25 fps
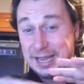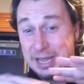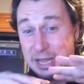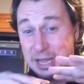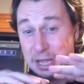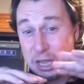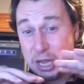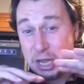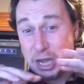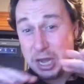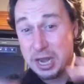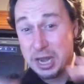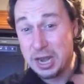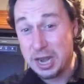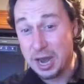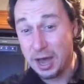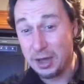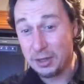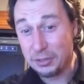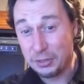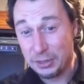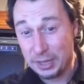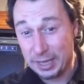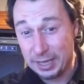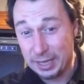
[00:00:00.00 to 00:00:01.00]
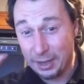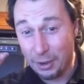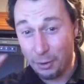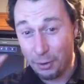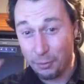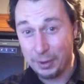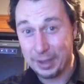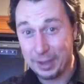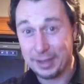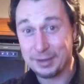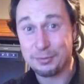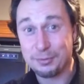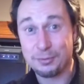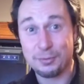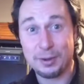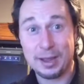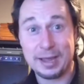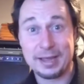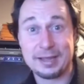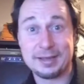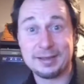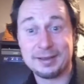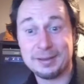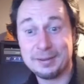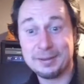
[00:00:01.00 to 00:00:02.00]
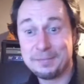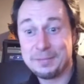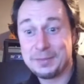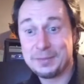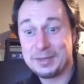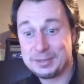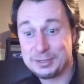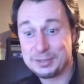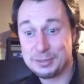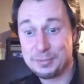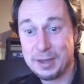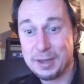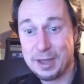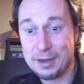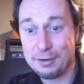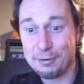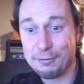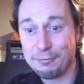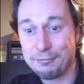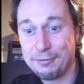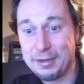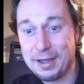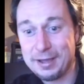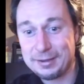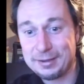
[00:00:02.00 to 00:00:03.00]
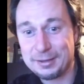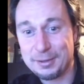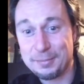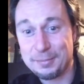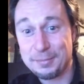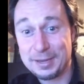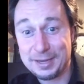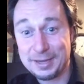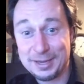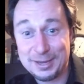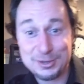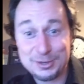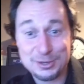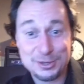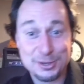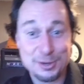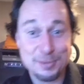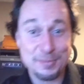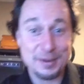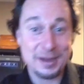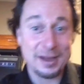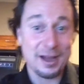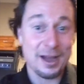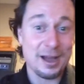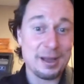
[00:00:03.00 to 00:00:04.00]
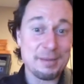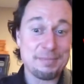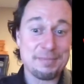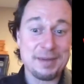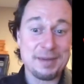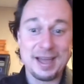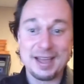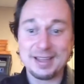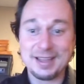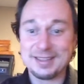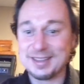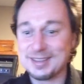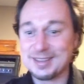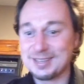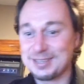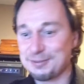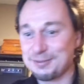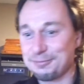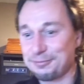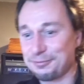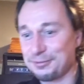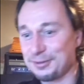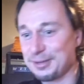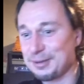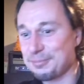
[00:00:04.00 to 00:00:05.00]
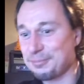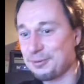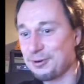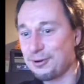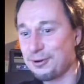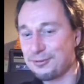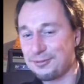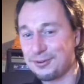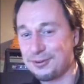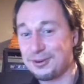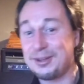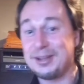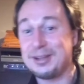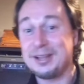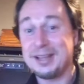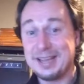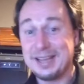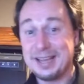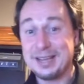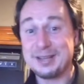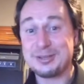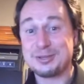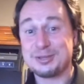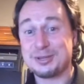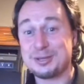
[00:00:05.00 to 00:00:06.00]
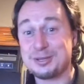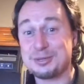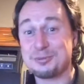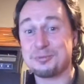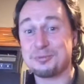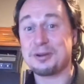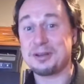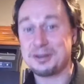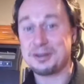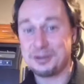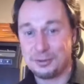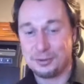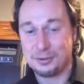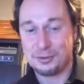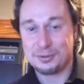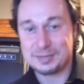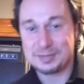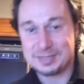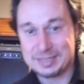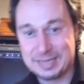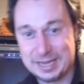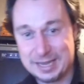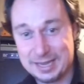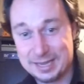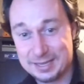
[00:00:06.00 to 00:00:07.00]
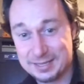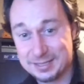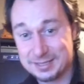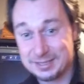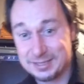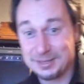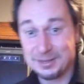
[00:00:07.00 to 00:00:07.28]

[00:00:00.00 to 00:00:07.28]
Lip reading: nothing went right. As a matter of fact, I'm making sure my iPad doesn't flip over. It's just one of those days.